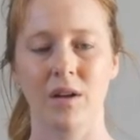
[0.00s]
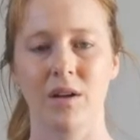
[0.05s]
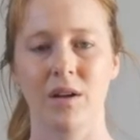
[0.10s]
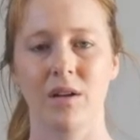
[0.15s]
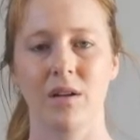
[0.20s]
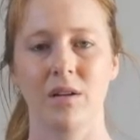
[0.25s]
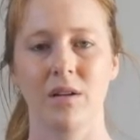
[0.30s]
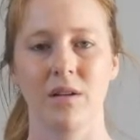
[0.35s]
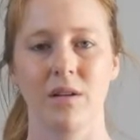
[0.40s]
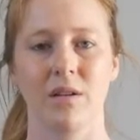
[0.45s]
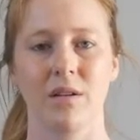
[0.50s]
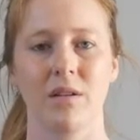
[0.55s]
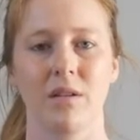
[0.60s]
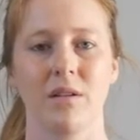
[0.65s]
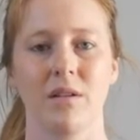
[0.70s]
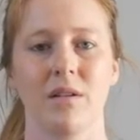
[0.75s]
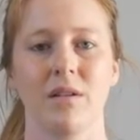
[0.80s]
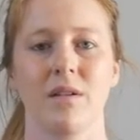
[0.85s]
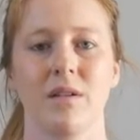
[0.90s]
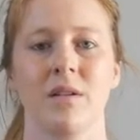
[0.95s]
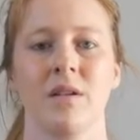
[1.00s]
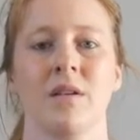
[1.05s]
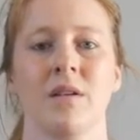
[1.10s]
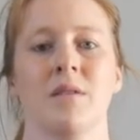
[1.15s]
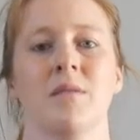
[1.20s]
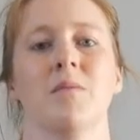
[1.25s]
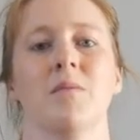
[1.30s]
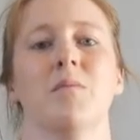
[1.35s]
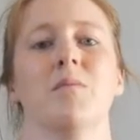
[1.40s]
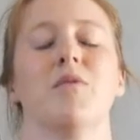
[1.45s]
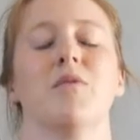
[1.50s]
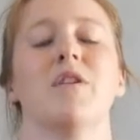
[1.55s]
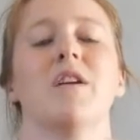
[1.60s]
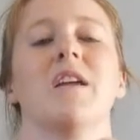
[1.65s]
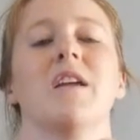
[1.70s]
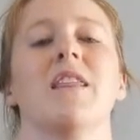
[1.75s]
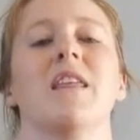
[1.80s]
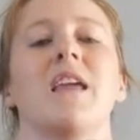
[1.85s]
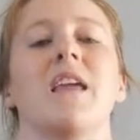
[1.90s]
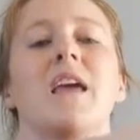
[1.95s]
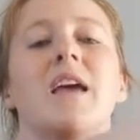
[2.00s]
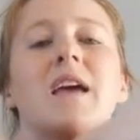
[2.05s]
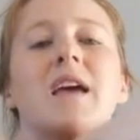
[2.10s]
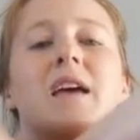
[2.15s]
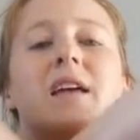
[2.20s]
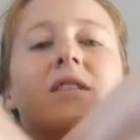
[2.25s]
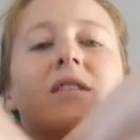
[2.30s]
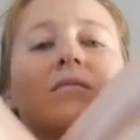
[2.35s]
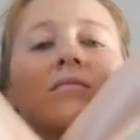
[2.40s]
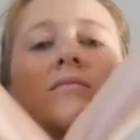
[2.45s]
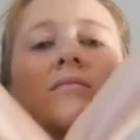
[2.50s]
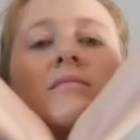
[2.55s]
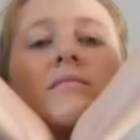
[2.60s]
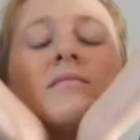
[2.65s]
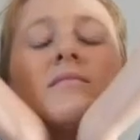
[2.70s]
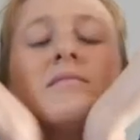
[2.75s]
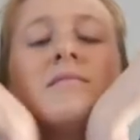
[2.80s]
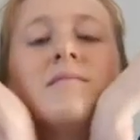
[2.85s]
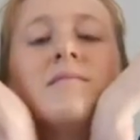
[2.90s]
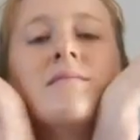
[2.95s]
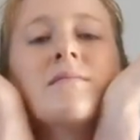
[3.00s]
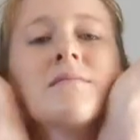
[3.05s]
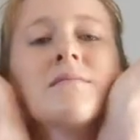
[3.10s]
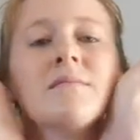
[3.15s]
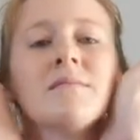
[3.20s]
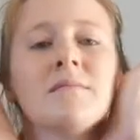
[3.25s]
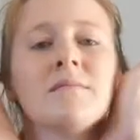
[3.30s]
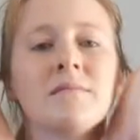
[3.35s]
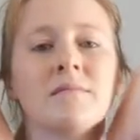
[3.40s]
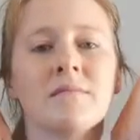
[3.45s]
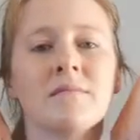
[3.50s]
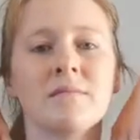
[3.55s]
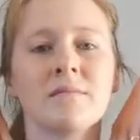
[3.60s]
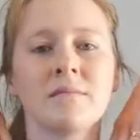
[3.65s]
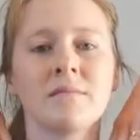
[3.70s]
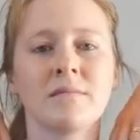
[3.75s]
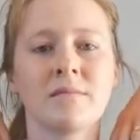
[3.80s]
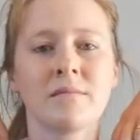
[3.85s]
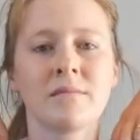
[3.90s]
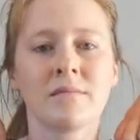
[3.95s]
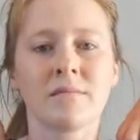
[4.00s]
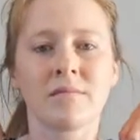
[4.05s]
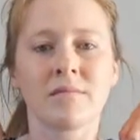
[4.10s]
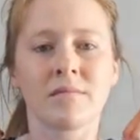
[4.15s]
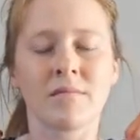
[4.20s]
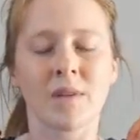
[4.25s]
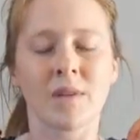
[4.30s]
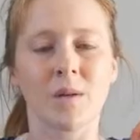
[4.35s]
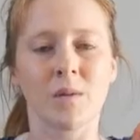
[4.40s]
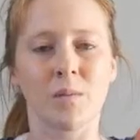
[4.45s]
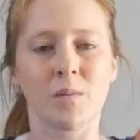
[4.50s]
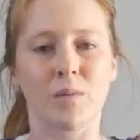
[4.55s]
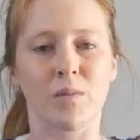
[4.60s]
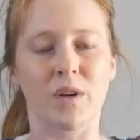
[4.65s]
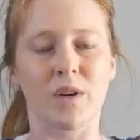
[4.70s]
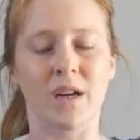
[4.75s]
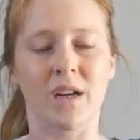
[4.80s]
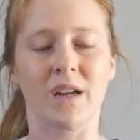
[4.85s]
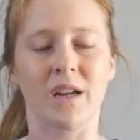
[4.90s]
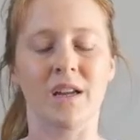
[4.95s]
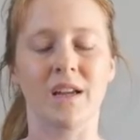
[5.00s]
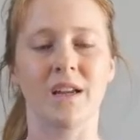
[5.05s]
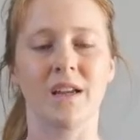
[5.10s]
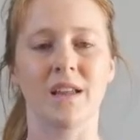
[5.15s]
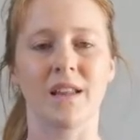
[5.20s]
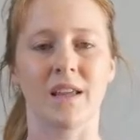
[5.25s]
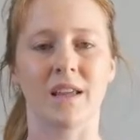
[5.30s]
(no one is talking)